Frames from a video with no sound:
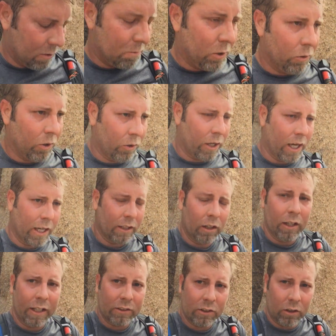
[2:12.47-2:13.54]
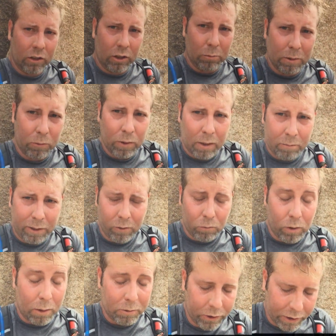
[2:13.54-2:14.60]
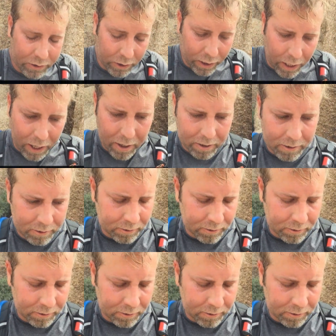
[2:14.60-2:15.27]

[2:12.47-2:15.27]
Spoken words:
Doing okay. The legs are a little bit rubbery today.